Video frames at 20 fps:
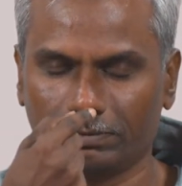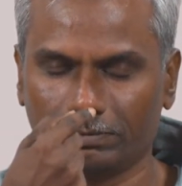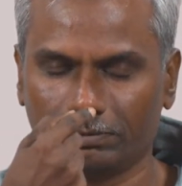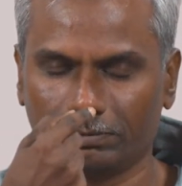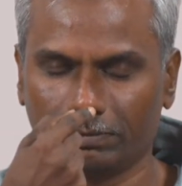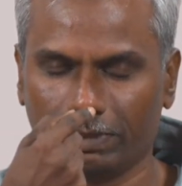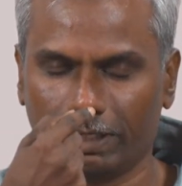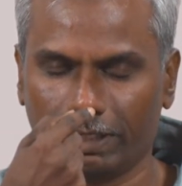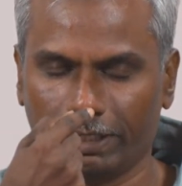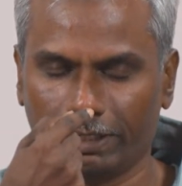
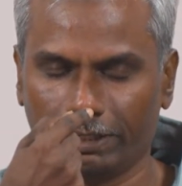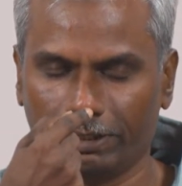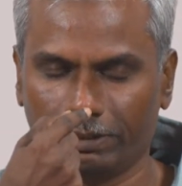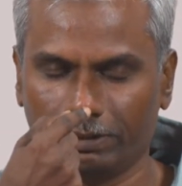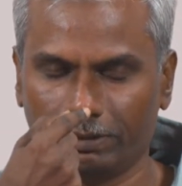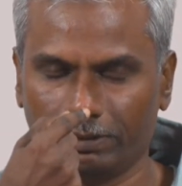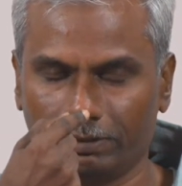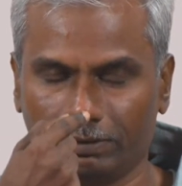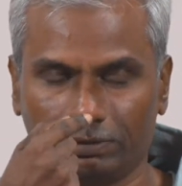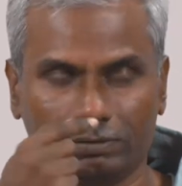my
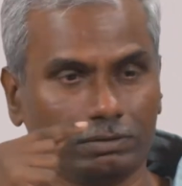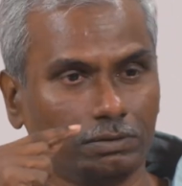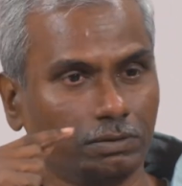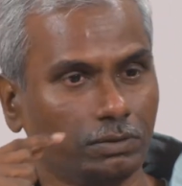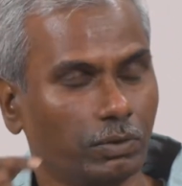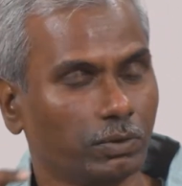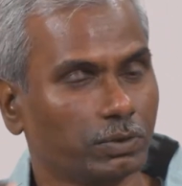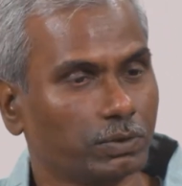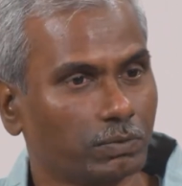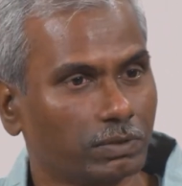
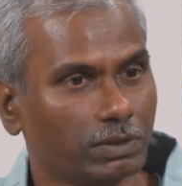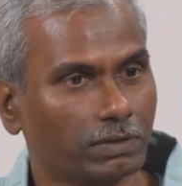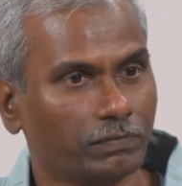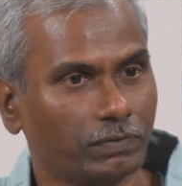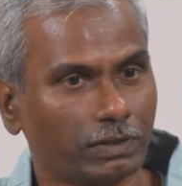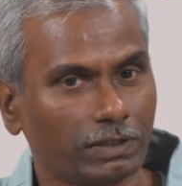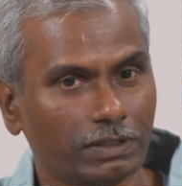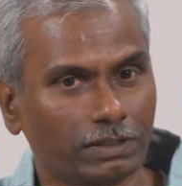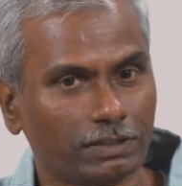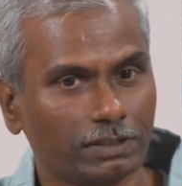nose with a
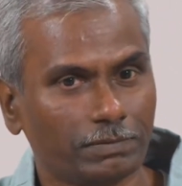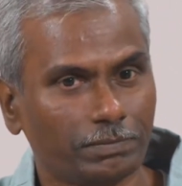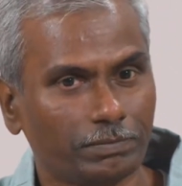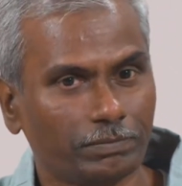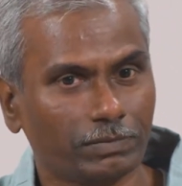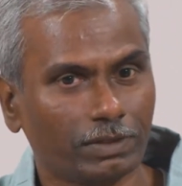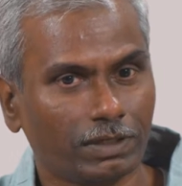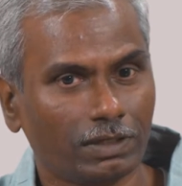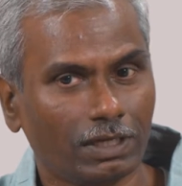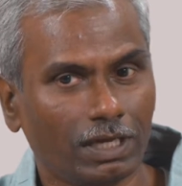fingertip.
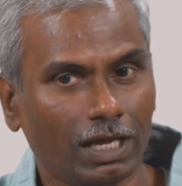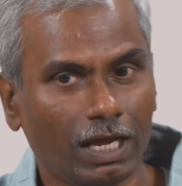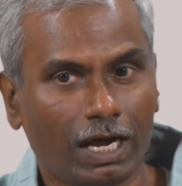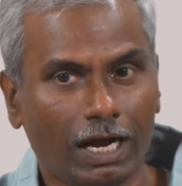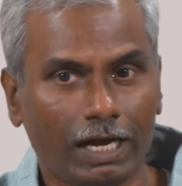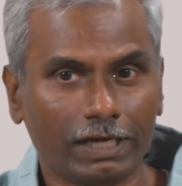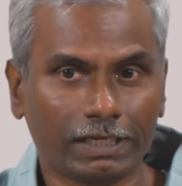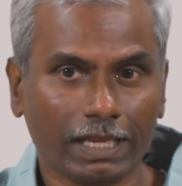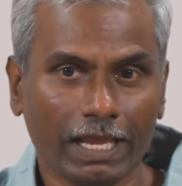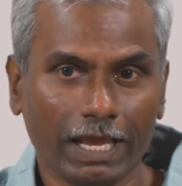
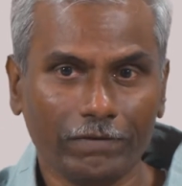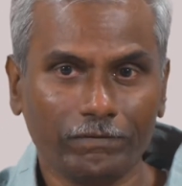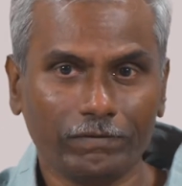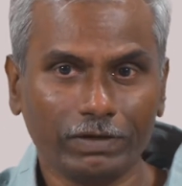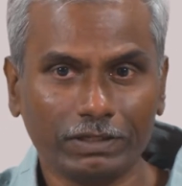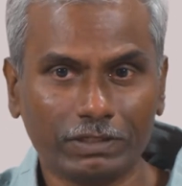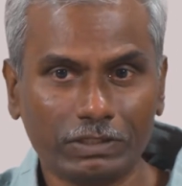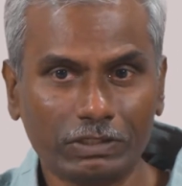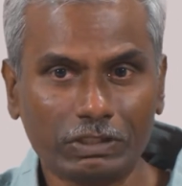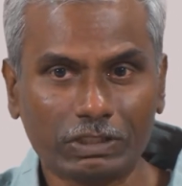At
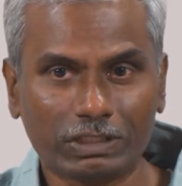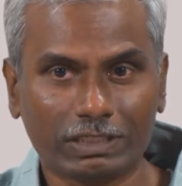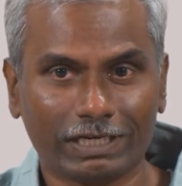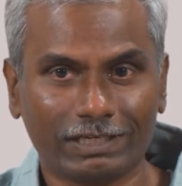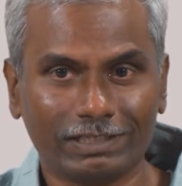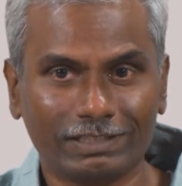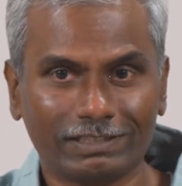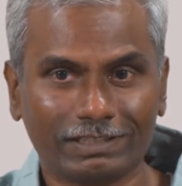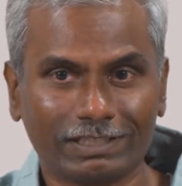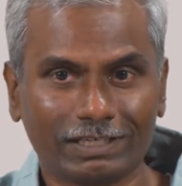every
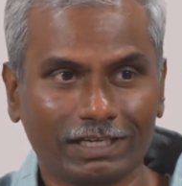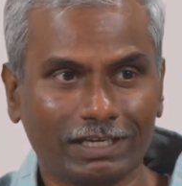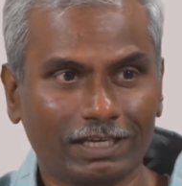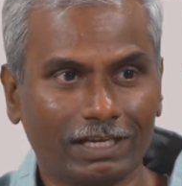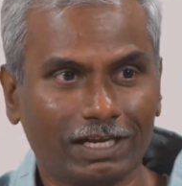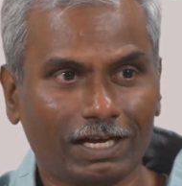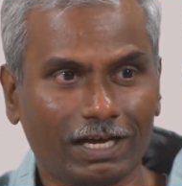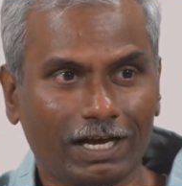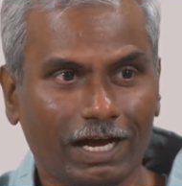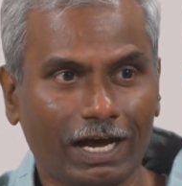instant
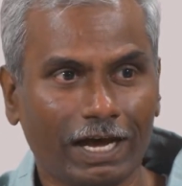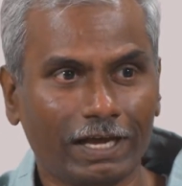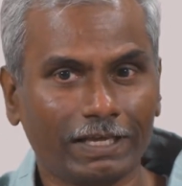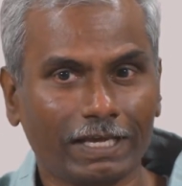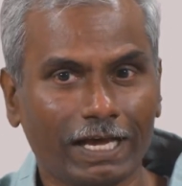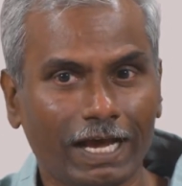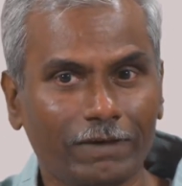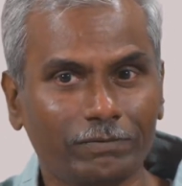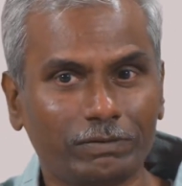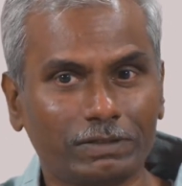I
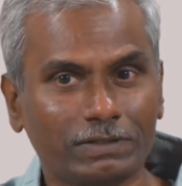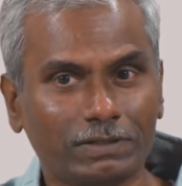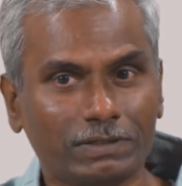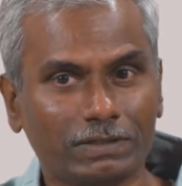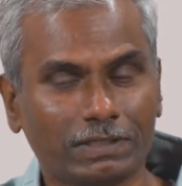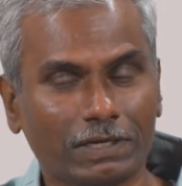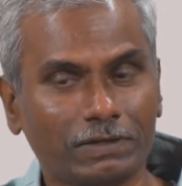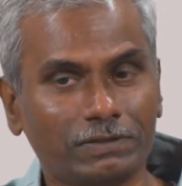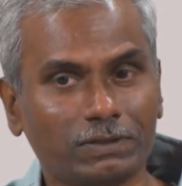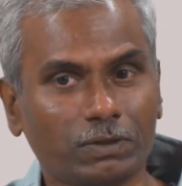have this
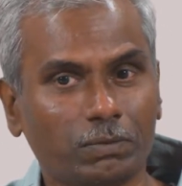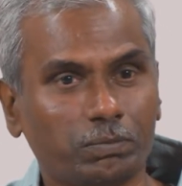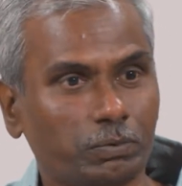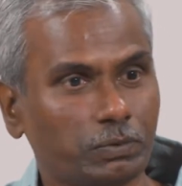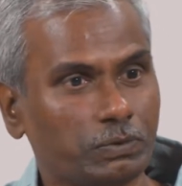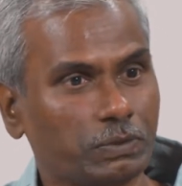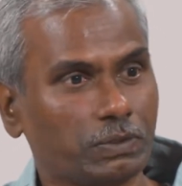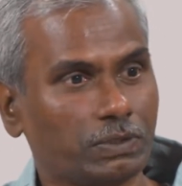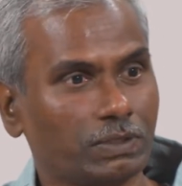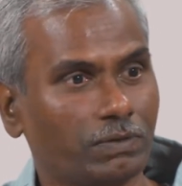sense of
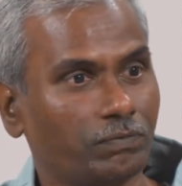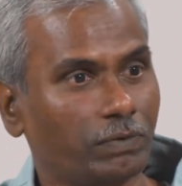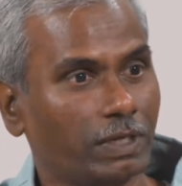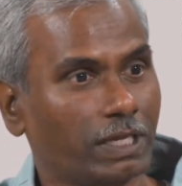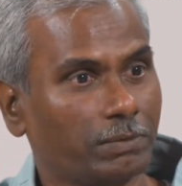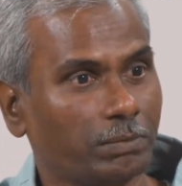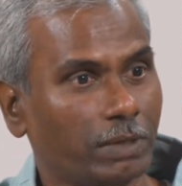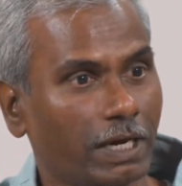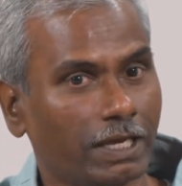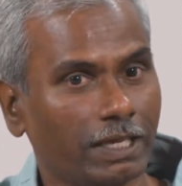position where
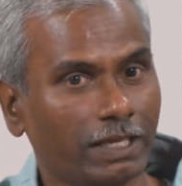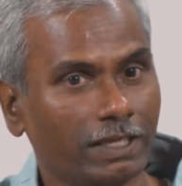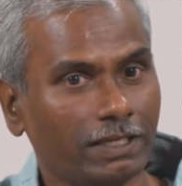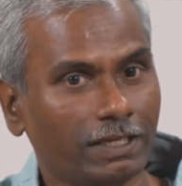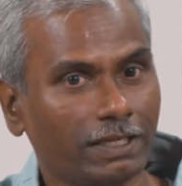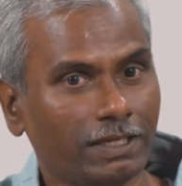my